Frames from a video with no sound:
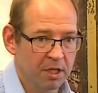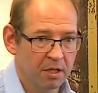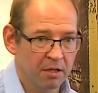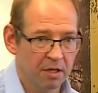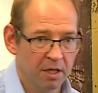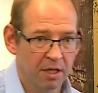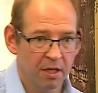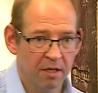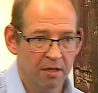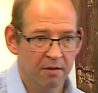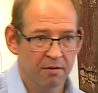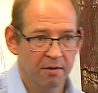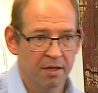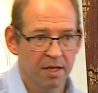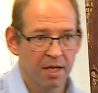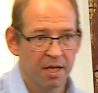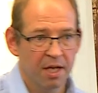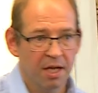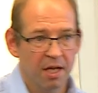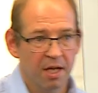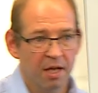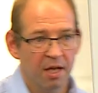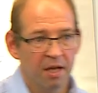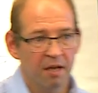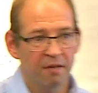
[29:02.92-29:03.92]
Okay?
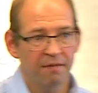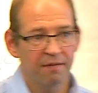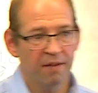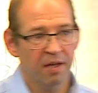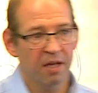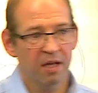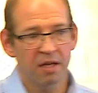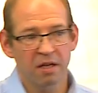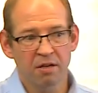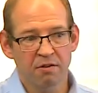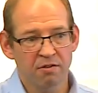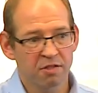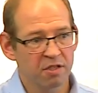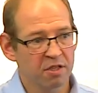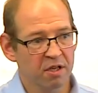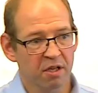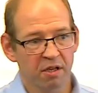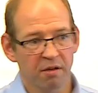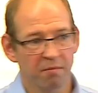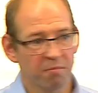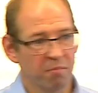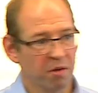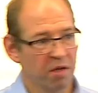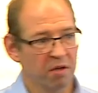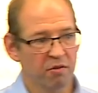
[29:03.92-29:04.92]
If they're using
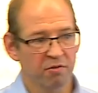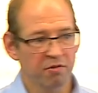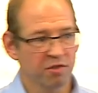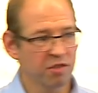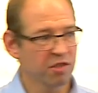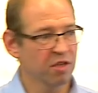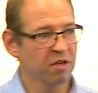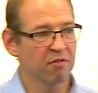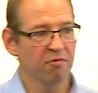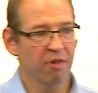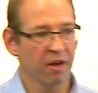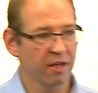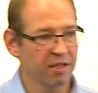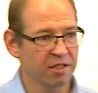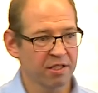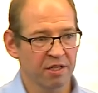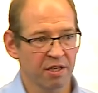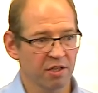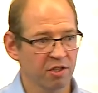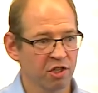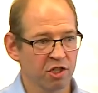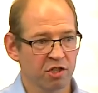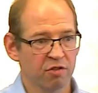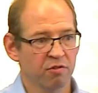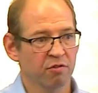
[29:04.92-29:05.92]
a B or C rated
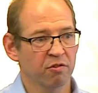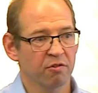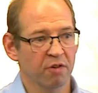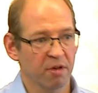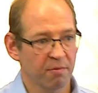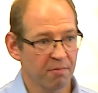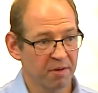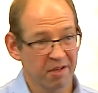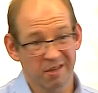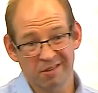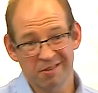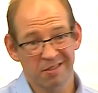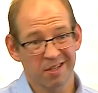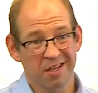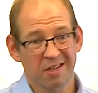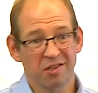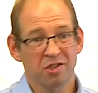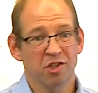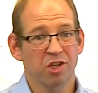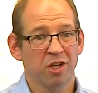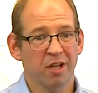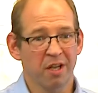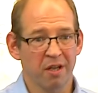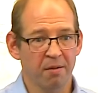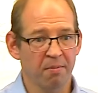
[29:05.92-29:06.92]
insurer because they're
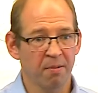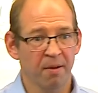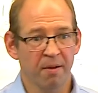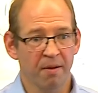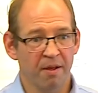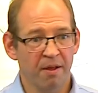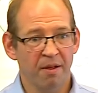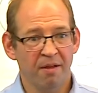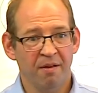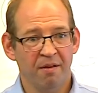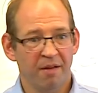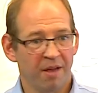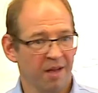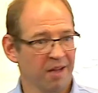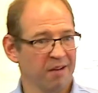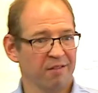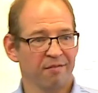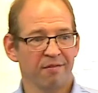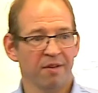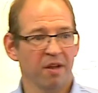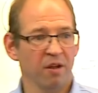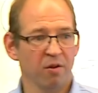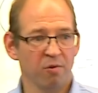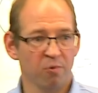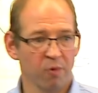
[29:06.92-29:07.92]
cheap, out of
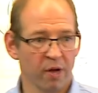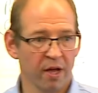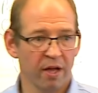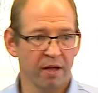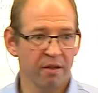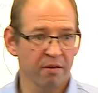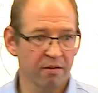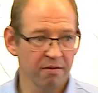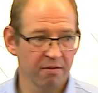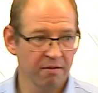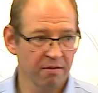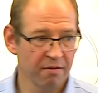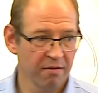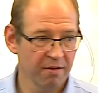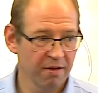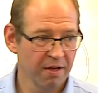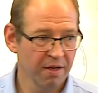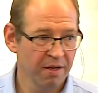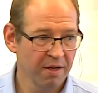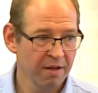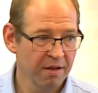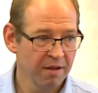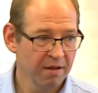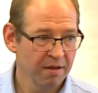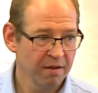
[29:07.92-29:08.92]
nowhere,
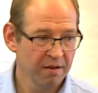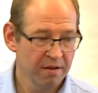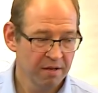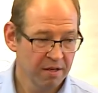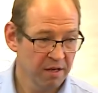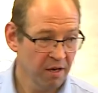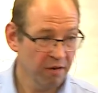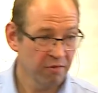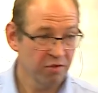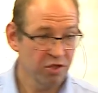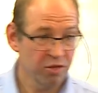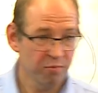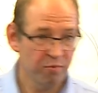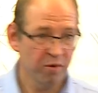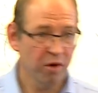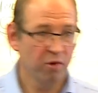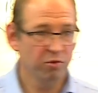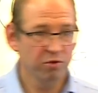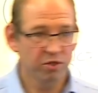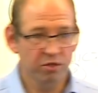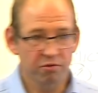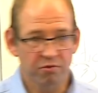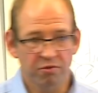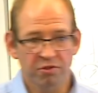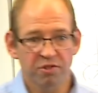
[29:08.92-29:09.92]
you know,
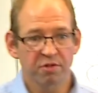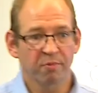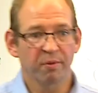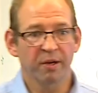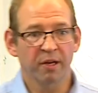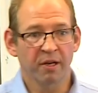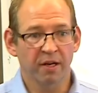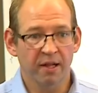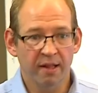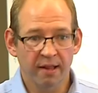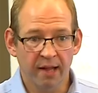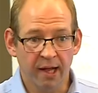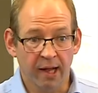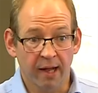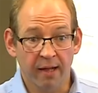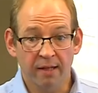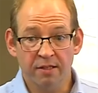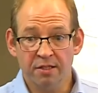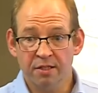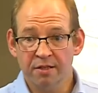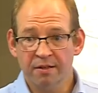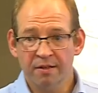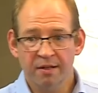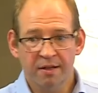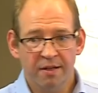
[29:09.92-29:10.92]
Gibraltar or somewhere like
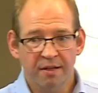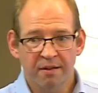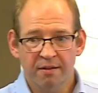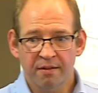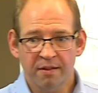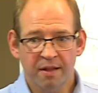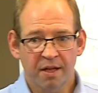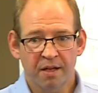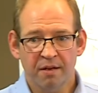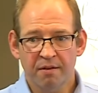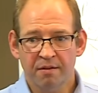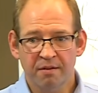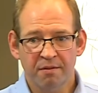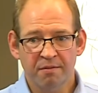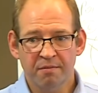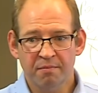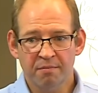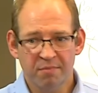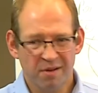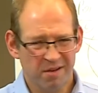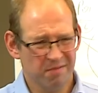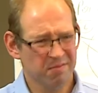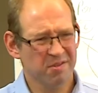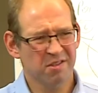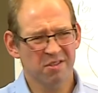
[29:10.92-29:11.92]
that, then
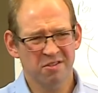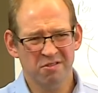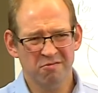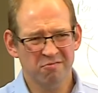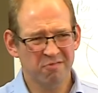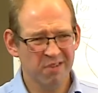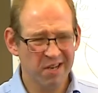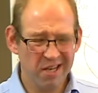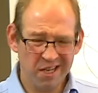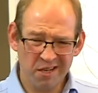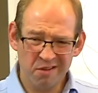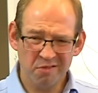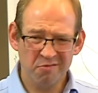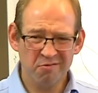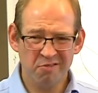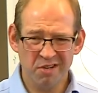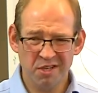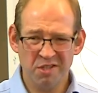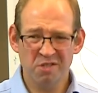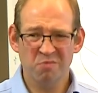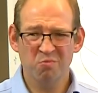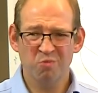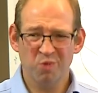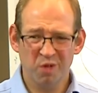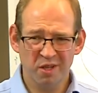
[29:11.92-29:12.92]
perhaps there's a really good
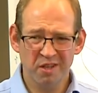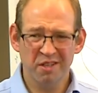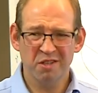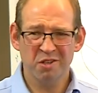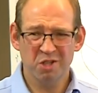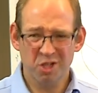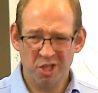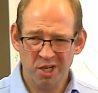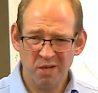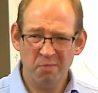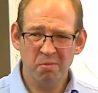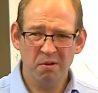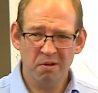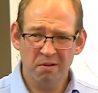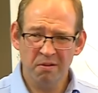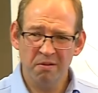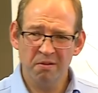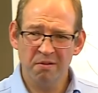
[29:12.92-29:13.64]
reason why they're cheap.